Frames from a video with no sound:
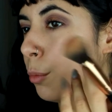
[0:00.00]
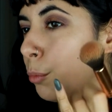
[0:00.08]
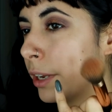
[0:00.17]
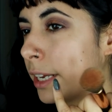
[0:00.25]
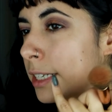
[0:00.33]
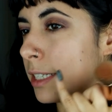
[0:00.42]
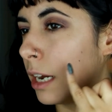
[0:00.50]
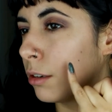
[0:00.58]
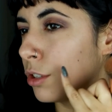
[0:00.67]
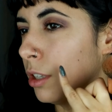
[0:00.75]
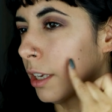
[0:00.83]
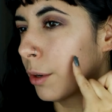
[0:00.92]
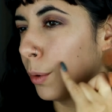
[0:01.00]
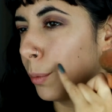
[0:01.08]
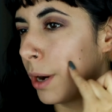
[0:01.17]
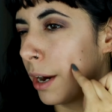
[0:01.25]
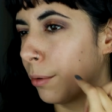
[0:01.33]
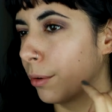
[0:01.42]
bring it down to like
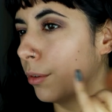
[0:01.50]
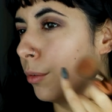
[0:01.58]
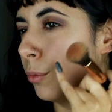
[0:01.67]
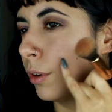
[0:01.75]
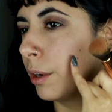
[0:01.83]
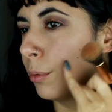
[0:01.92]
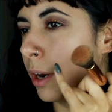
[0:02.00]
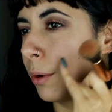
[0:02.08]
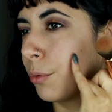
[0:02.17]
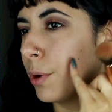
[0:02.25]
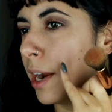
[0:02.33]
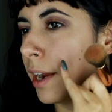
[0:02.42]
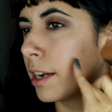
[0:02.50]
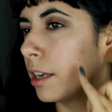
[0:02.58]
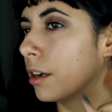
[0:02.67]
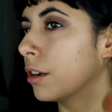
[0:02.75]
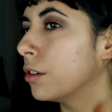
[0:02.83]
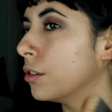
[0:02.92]
around right
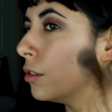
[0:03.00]
here.